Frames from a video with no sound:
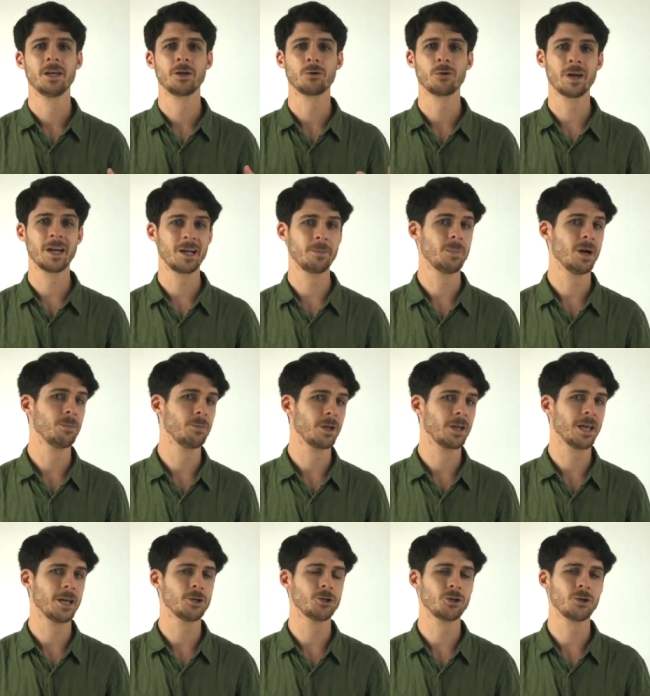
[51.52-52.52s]
creating
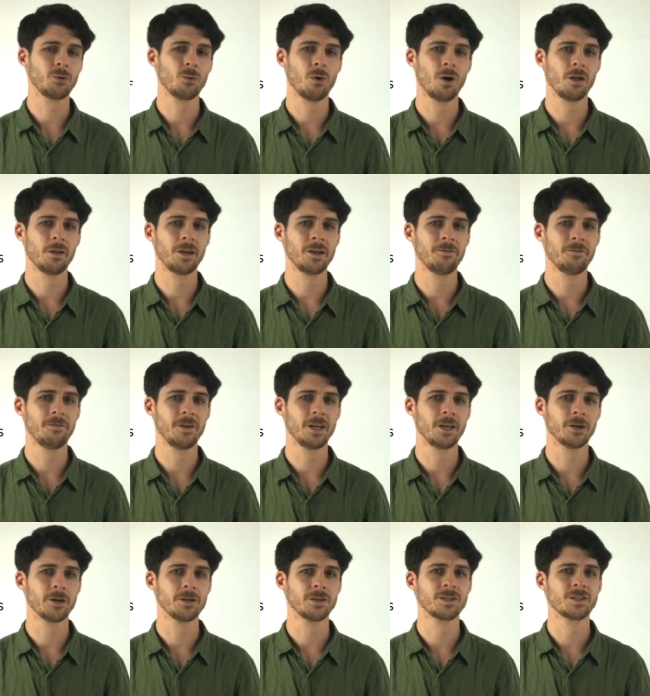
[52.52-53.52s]
publication quality
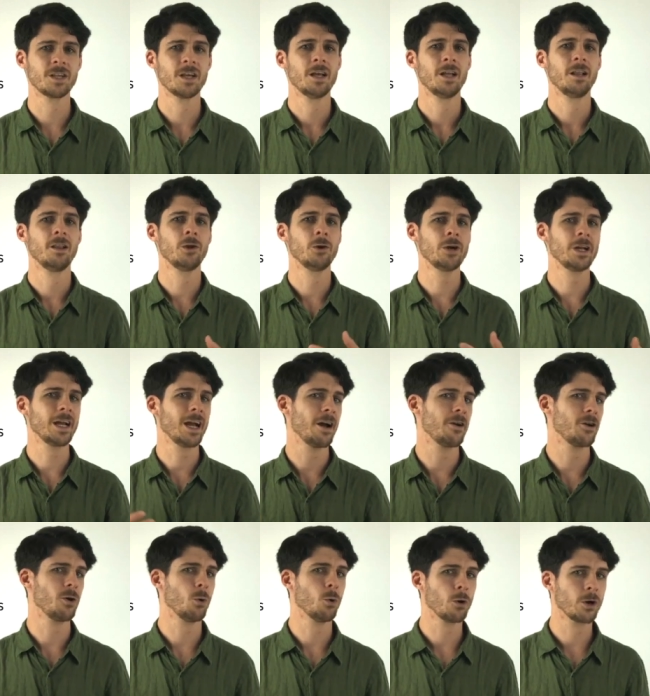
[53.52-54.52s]
figures, learning how
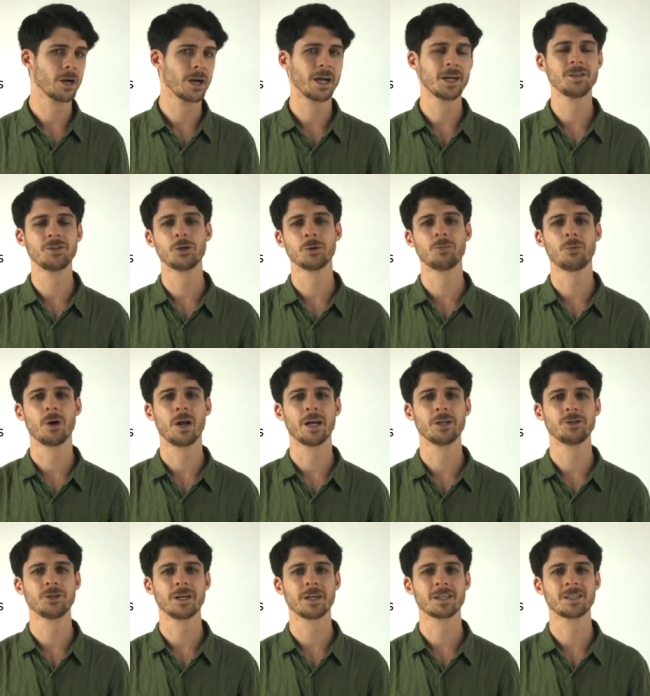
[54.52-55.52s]
to organize your
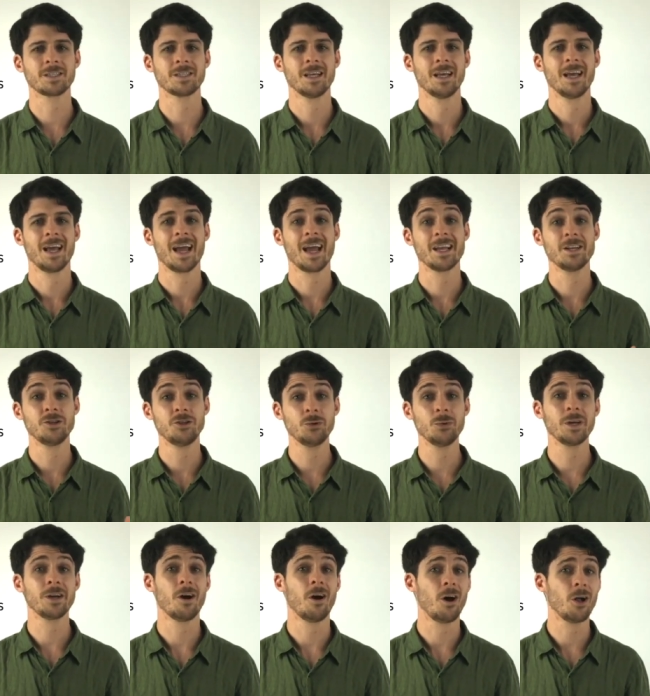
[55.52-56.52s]
projects, and
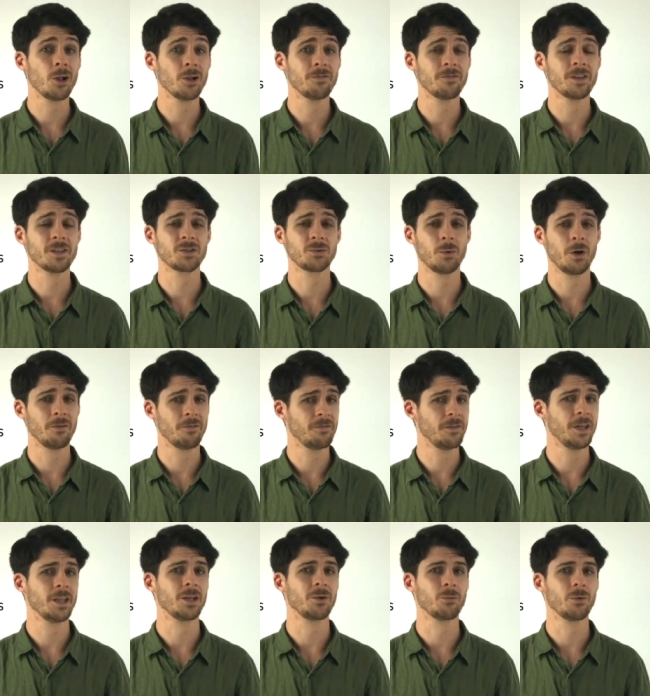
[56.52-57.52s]
doing all of this while
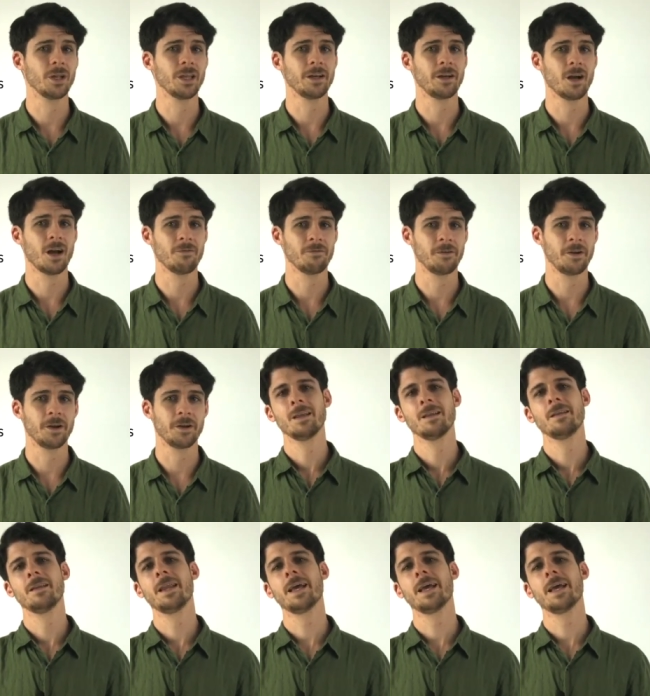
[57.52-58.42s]
feeling really confident.